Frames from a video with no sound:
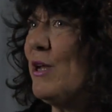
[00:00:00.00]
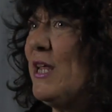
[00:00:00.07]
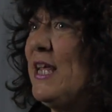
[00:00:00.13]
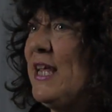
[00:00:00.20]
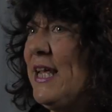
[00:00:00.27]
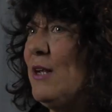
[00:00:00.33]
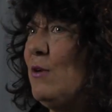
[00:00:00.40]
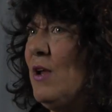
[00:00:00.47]

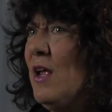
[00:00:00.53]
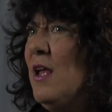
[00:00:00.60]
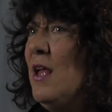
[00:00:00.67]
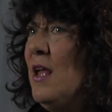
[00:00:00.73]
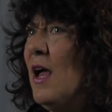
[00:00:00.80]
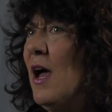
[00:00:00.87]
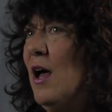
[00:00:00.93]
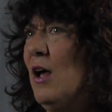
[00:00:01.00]
bringing in
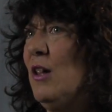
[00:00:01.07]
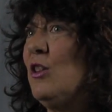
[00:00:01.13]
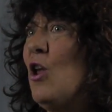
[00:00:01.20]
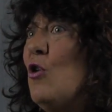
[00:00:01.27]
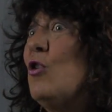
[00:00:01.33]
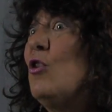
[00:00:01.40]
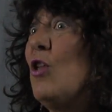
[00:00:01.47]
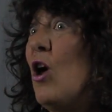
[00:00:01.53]
uh,
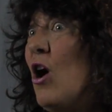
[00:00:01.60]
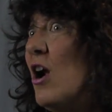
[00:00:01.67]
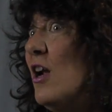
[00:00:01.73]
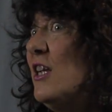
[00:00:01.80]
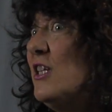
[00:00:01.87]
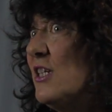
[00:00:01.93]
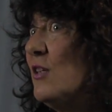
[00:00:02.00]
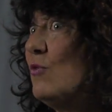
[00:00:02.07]
local
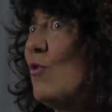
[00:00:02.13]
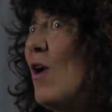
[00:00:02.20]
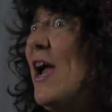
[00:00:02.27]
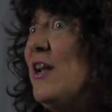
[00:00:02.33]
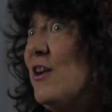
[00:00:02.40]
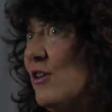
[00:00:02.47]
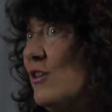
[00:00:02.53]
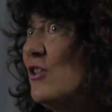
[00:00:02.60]
artists and
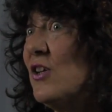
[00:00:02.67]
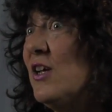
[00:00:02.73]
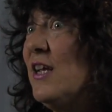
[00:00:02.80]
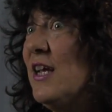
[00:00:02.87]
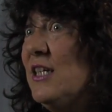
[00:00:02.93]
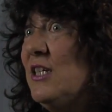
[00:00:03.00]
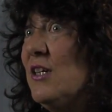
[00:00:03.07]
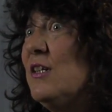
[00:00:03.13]
writers
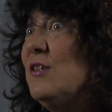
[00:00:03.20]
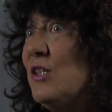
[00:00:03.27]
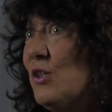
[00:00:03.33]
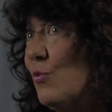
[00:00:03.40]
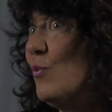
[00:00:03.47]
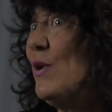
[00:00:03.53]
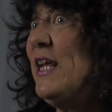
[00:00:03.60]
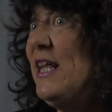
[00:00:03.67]
to,
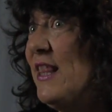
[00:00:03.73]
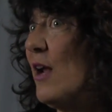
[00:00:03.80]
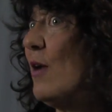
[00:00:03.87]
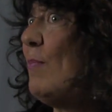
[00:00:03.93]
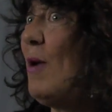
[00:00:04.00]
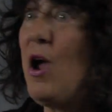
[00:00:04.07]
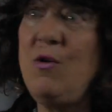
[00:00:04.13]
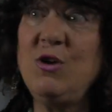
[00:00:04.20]
to read
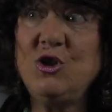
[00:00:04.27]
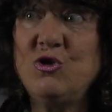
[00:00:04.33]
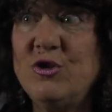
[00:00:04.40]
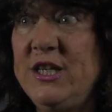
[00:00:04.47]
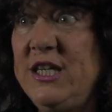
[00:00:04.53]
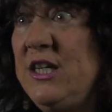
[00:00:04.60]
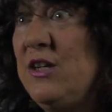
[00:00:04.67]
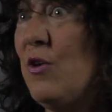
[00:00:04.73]
their
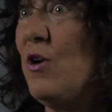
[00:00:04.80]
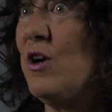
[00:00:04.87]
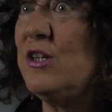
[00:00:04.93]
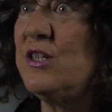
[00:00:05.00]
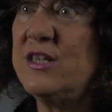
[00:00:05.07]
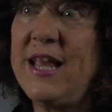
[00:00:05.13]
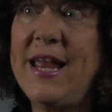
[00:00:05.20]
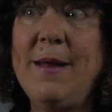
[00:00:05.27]
poetry or
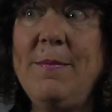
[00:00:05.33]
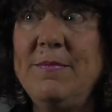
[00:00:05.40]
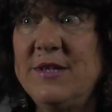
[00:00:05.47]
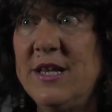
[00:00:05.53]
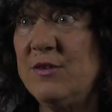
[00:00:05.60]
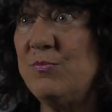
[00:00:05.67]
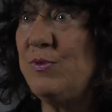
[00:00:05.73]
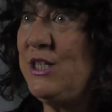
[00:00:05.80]
slam.
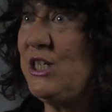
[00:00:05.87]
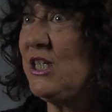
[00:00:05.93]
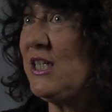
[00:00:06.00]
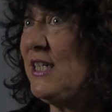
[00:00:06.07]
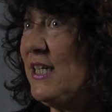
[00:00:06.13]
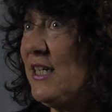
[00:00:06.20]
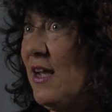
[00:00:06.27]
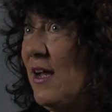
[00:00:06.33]
we
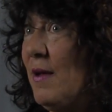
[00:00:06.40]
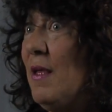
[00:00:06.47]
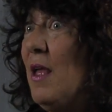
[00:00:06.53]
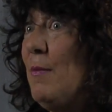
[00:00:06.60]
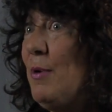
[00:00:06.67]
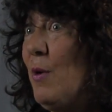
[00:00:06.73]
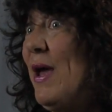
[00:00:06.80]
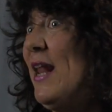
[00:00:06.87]
just did uh,
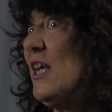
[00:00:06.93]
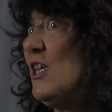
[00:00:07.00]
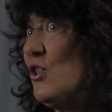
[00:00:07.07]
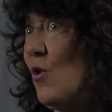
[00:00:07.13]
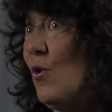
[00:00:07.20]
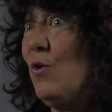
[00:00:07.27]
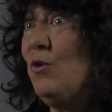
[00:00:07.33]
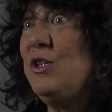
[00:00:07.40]
Poetic
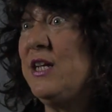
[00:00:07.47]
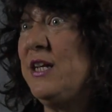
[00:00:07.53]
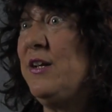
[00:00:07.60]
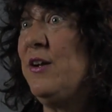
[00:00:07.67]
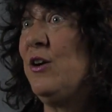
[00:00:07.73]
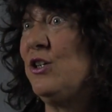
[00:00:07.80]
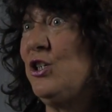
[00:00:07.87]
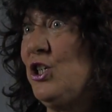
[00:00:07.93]
Soul, did
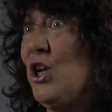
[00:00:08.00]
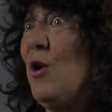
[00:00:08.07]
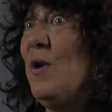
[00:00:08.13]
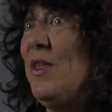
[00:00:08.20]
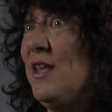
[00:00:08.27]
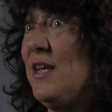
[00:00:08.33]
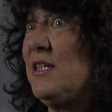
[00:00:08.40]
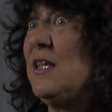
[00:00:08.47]
her show
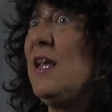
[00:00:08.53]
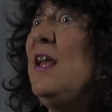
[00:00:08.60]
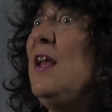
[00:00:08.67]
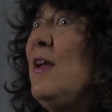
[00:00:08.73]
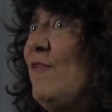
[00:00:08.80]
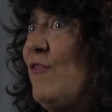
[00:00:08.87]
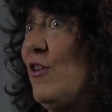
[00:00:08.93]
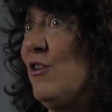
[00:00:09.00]
with us
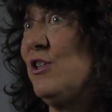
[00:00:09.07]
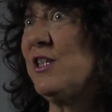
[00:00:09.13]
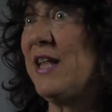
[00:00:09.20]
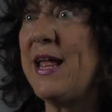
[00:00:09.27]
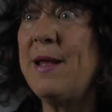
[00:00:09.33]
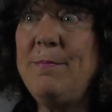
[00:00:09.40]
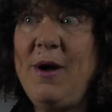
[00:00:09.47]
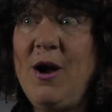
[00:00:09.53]
for her
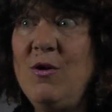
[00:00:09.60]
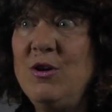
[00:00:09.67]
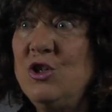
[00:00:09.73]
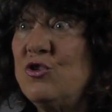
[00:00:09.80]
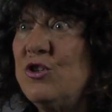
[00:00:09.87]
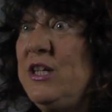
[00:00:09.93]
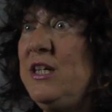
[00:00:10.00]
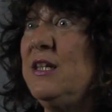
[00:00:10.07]
slam
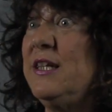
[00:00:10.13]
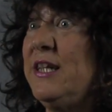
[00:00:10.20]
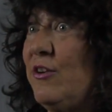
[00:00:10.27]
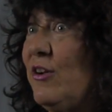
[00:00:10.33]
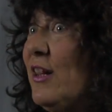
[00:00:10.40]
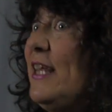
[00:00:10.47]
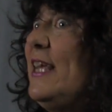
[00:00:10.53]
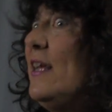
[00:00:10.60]
poetry,
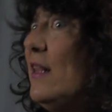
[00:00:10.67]
lyrically